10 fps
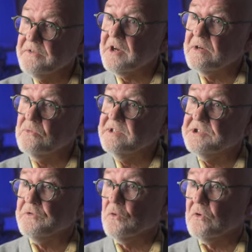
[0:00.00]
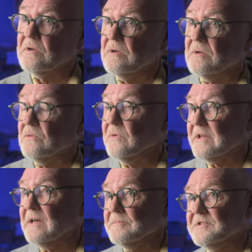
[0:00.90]
that I reach for when
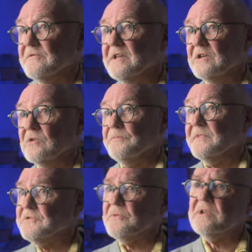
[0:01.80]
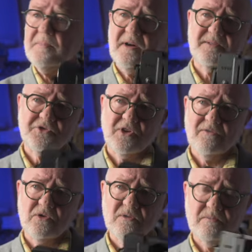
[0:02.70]
it comes to video. It's really my
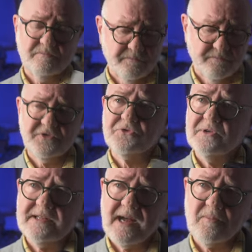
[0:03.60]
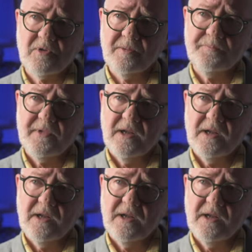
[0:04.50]
travel street camera,